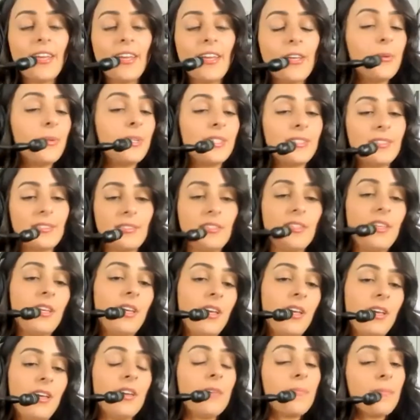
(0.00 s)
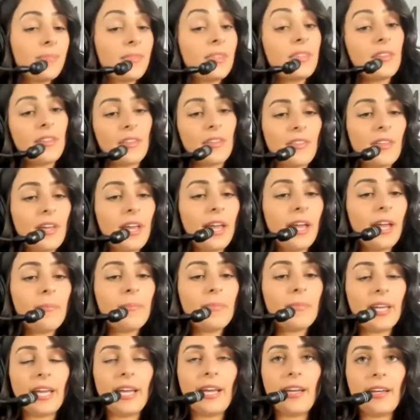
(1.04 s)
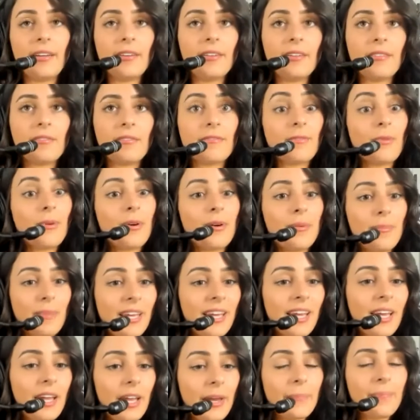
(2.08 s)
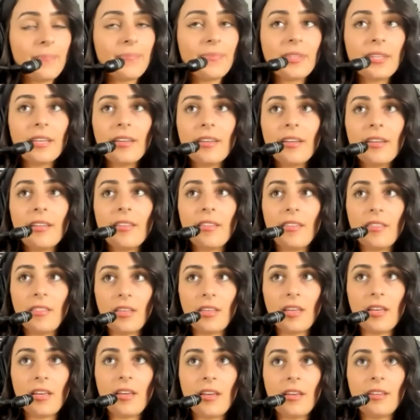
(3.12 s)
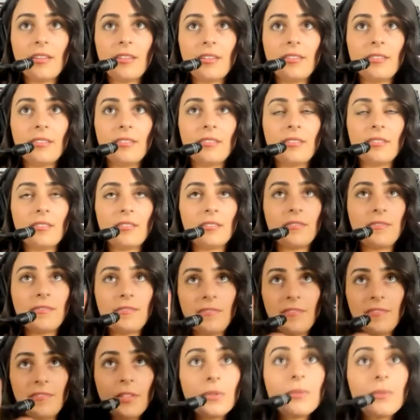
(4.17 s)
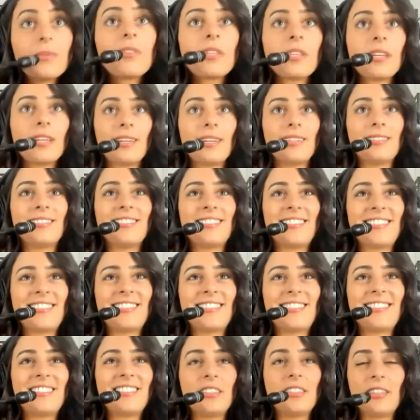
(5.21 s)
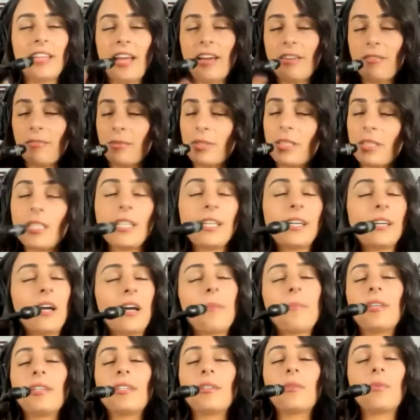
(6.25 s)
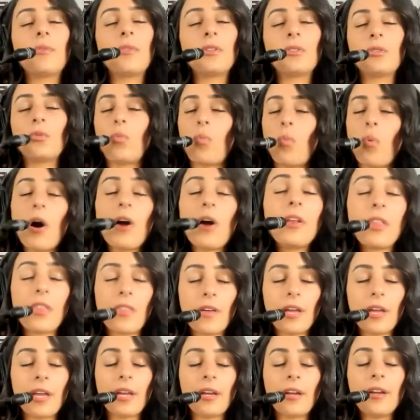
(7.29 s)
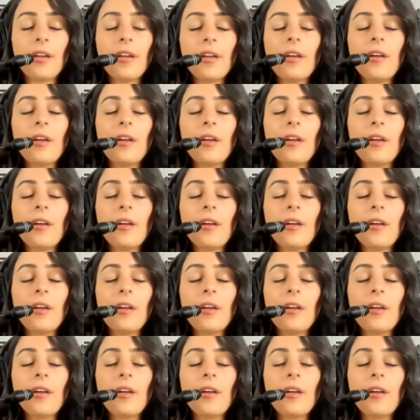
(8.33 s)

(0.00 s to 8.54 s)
you to see the thing and for me the few things that really come into this one thing